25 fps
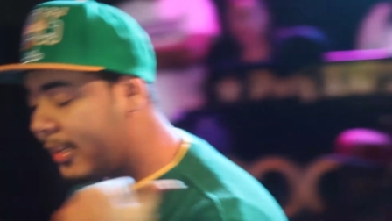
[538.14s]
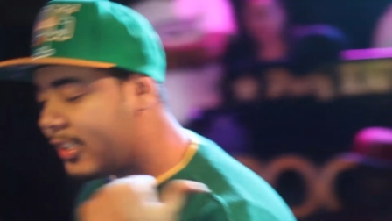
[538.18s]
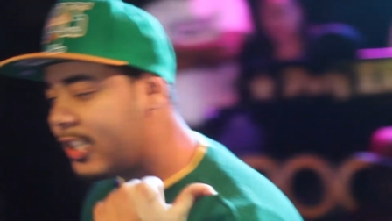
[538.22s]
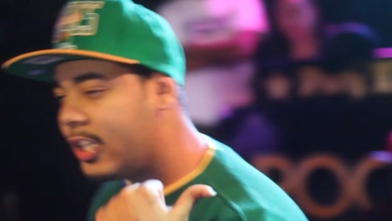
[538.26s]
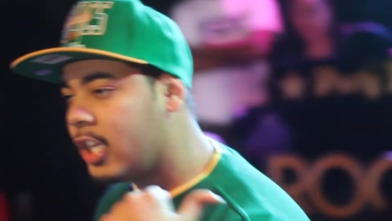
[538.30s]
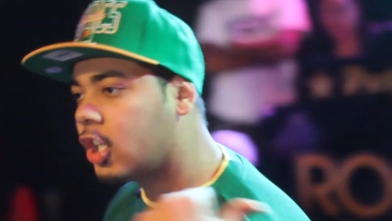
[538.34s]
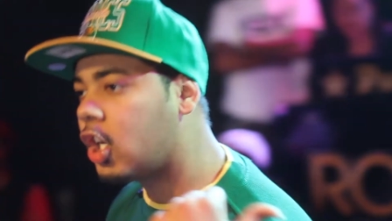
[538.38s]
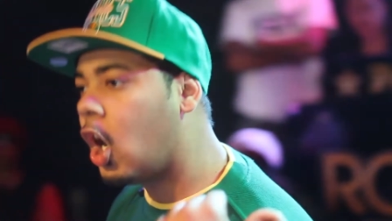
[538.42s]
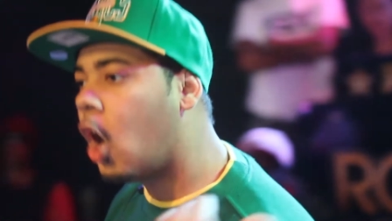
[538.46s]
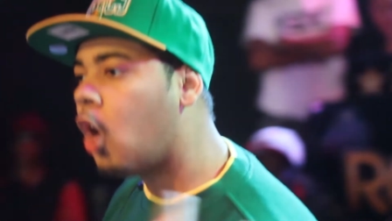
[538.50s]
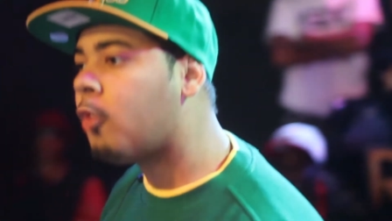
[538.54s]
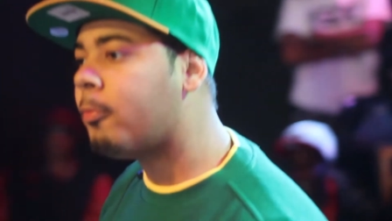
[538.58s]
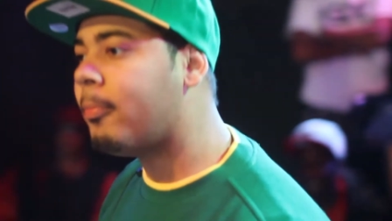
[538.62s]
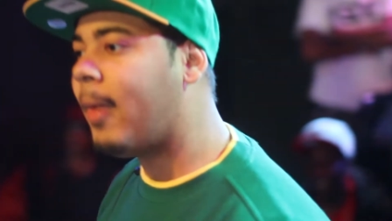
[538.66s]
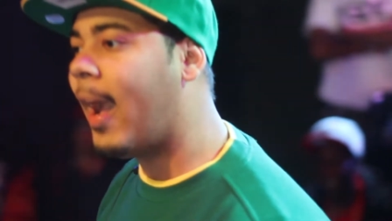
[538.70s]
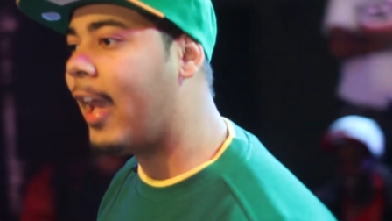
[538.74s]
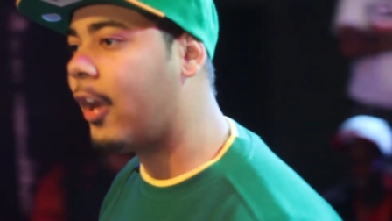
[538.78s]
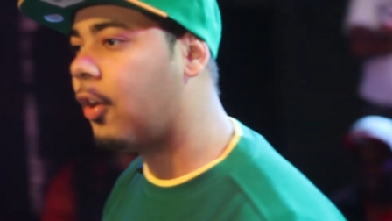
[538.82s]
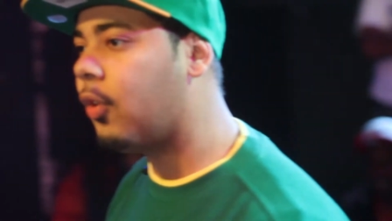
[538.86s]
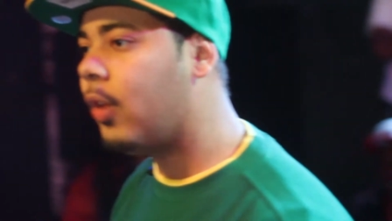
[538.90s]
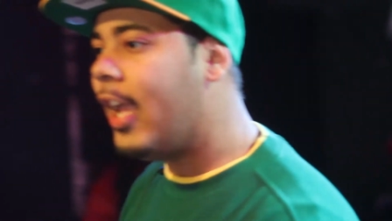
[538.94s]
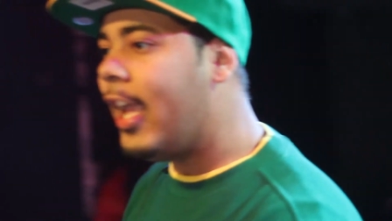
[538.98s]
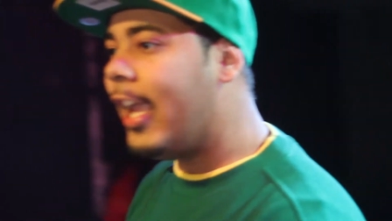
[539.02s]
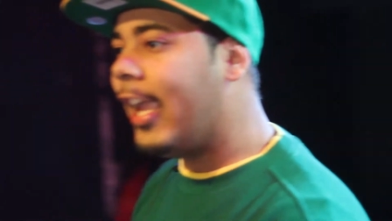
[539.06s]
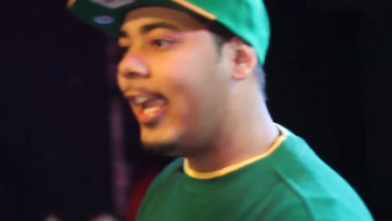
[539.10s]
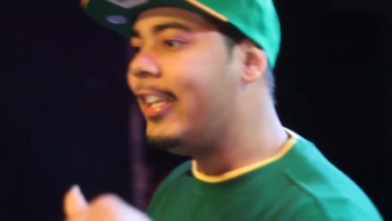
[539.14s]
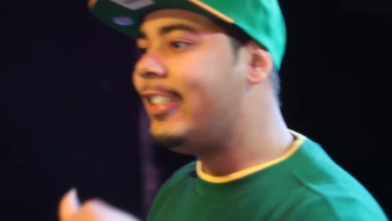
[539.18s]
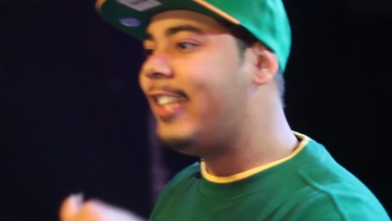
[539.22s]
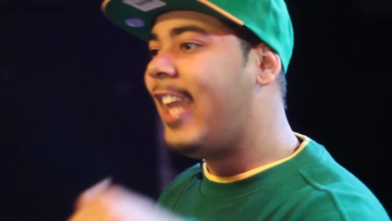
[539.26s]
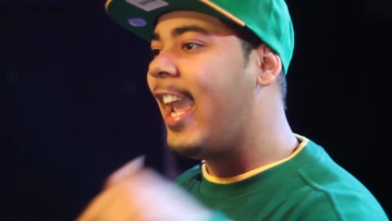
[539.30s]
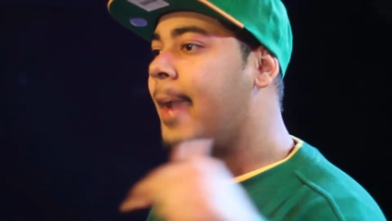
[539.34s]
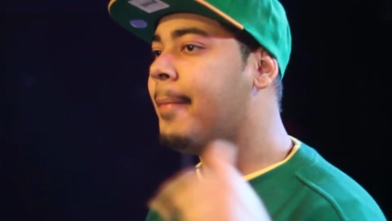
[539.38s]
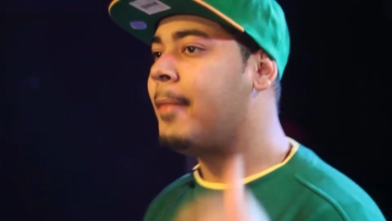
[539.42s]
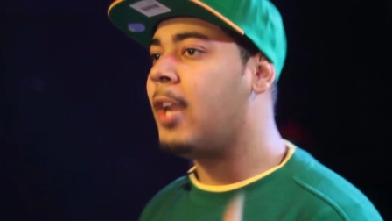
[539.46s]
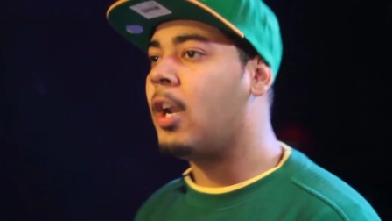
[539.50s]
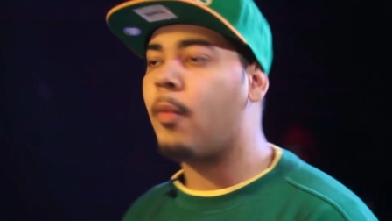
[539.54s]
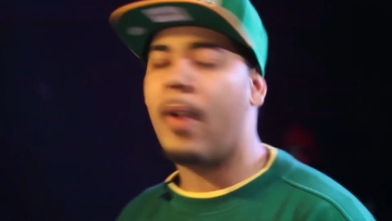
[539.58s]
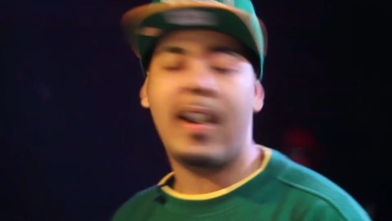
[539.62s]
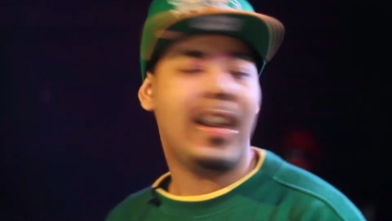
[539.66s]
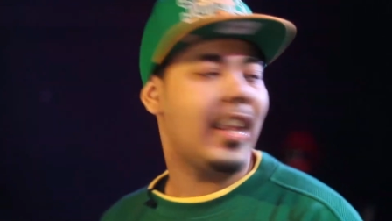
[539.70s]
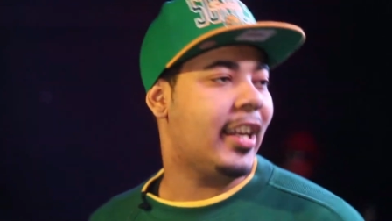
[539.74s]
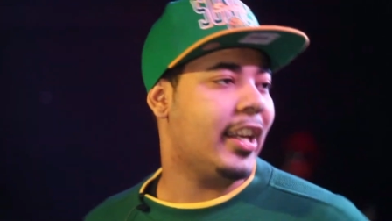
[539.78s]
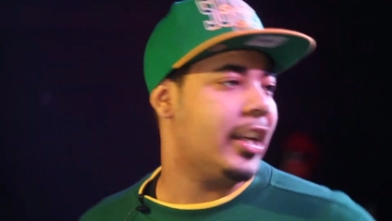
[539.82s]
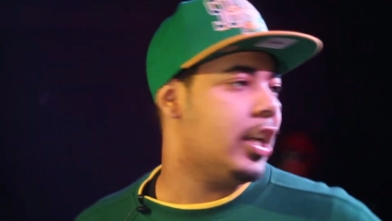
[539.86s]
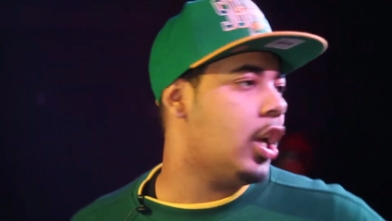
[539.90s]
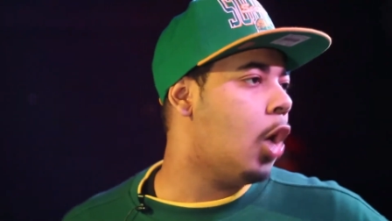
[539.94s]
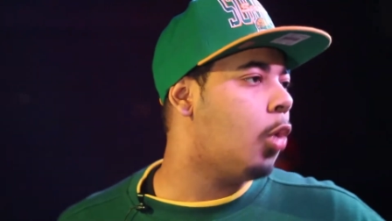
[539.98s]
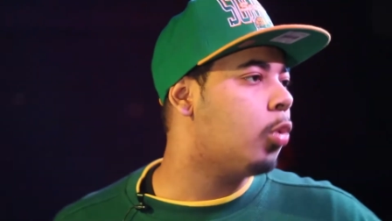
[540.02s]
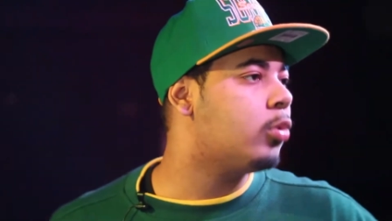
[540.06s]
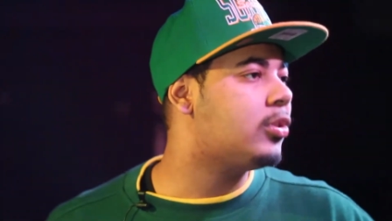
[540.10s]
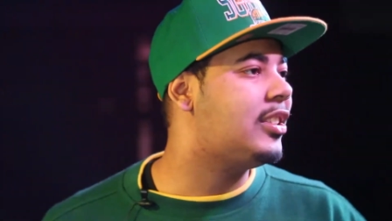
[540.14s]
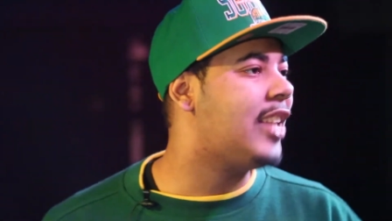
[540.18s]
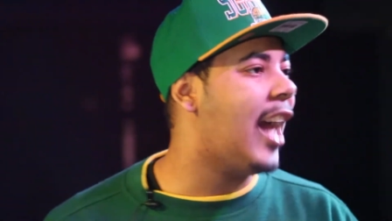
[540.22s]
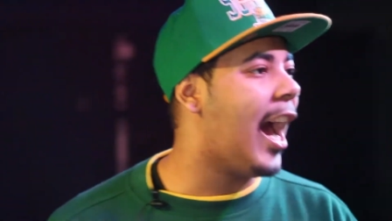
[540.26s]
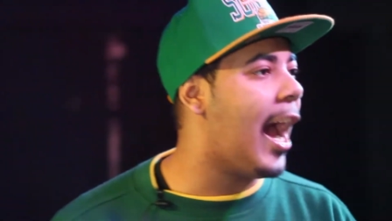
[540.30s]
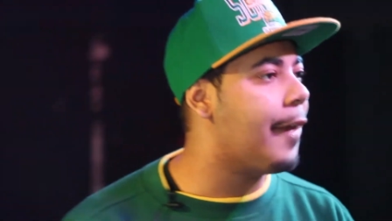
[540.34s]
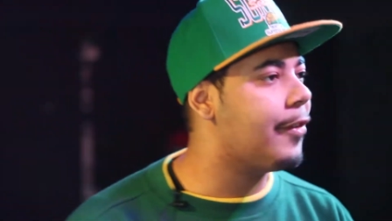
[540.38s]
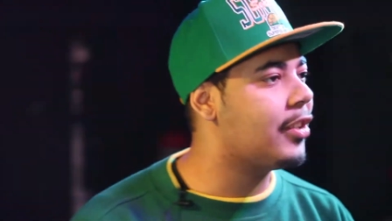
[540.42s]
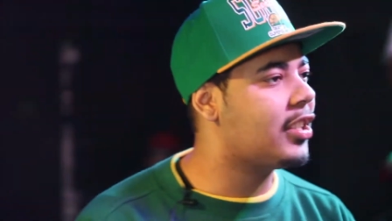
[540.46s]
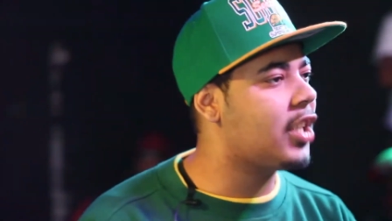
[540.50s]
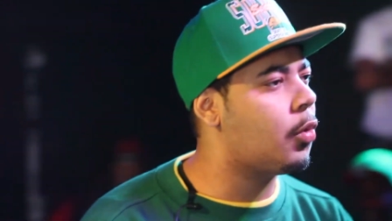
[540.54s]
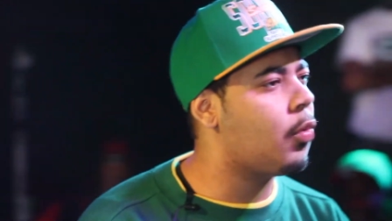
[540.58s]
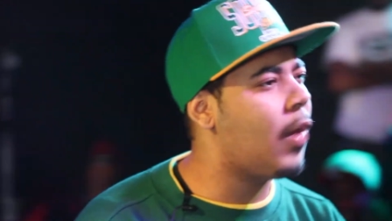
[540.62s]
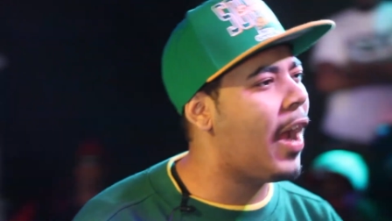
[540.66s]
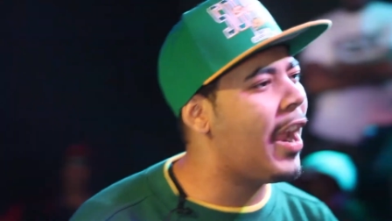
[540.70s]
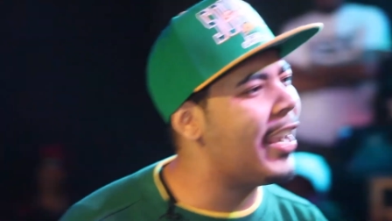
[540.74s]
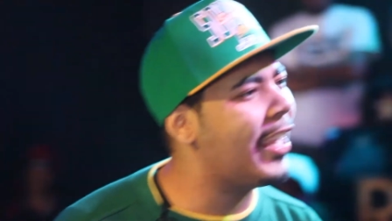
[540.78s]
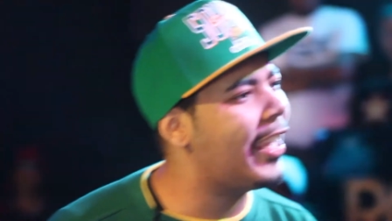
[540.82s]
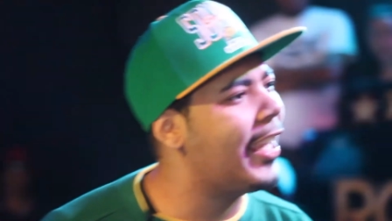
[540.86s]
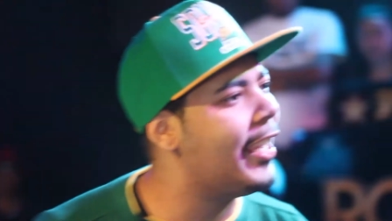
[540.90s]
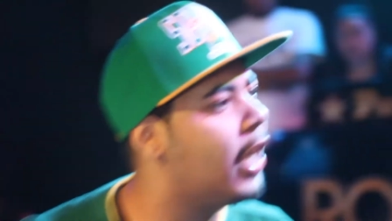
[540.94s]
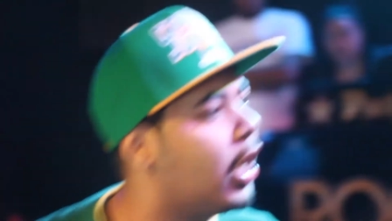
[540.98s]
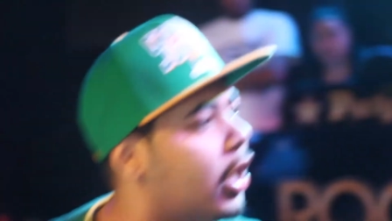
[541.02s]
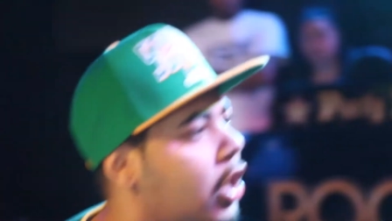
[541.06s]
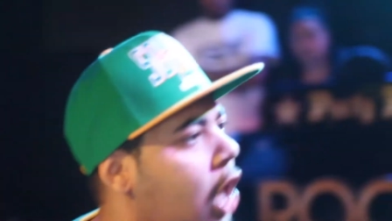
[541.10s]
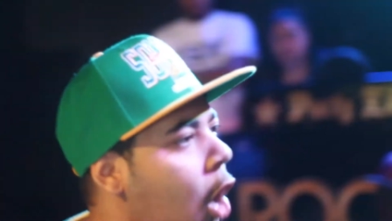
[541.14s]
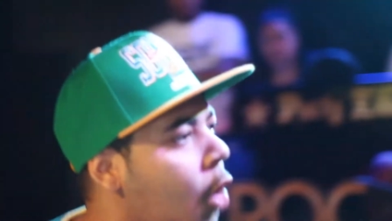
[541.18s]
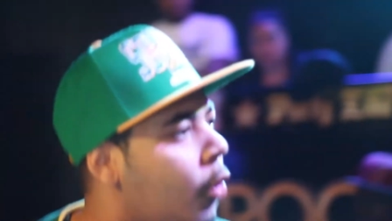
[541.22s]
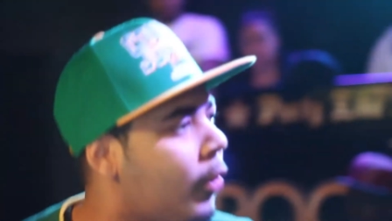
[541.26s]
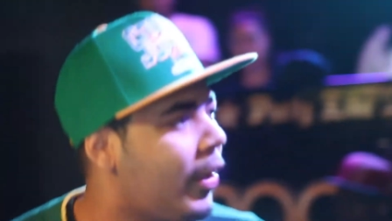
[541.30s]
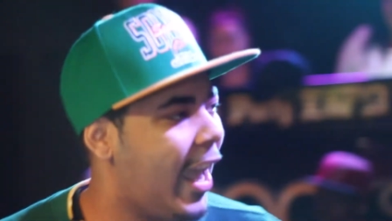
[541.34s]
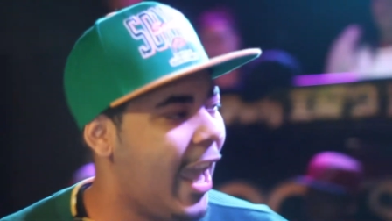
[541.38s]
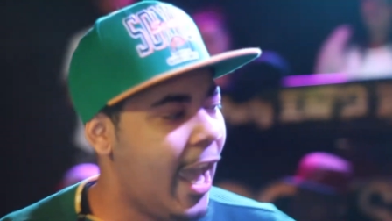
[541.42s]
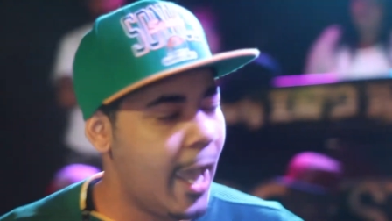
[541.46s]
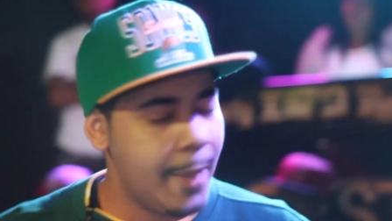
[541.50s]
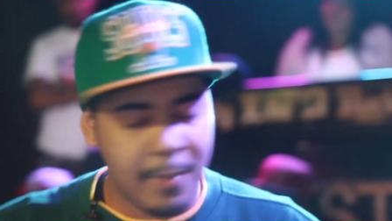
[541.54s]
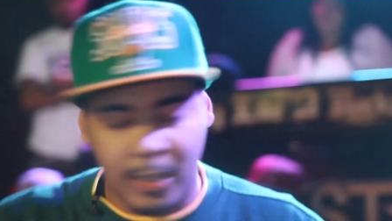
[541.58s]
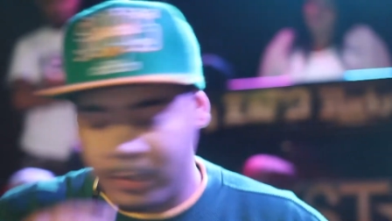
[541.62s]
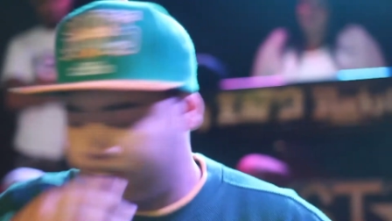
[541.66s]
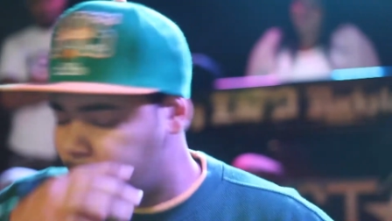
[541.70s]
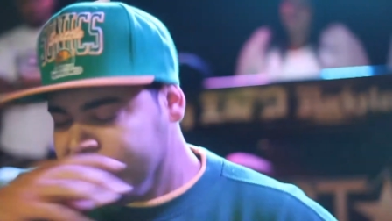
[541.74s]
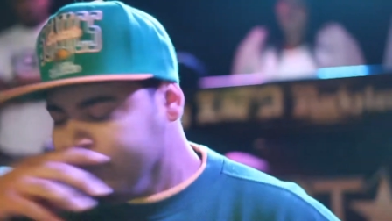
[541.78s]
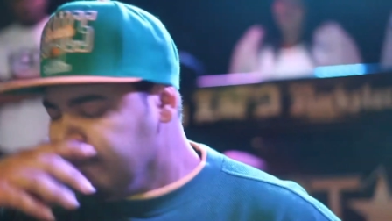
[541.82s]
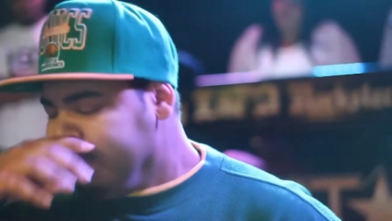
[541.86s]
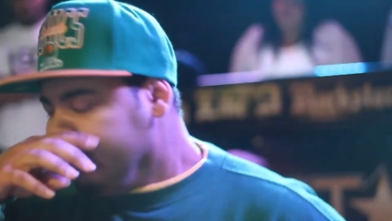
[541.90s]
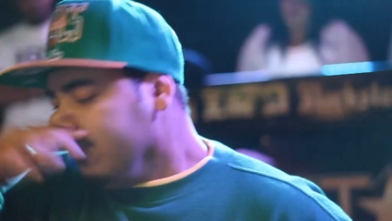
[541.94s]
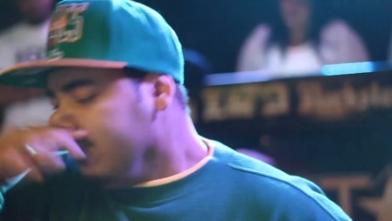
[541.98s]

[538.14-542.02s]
mention the coke bottle, he damn near ready to nose dive. It's ironic he a cokehead, but